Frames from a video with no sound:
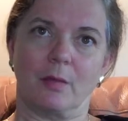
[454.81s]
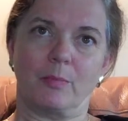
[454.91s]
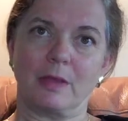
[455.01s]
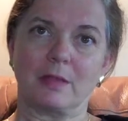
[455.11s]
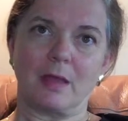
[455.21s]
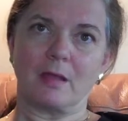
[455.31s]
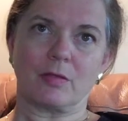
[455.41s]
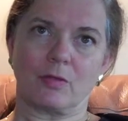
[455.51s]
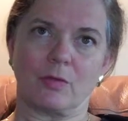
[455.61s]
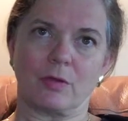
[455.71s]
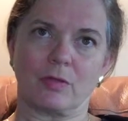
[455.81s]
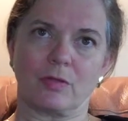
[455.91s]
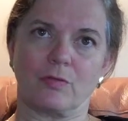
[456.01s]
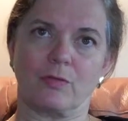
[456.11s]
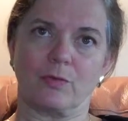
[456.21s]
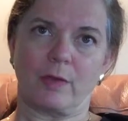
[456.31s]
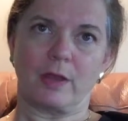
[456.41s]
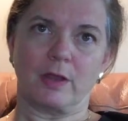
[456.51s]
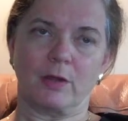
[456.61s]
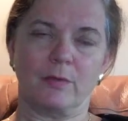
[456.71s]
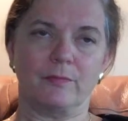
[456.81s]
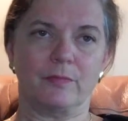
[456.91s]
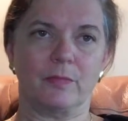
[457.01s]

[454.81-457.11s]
a big data source for radio.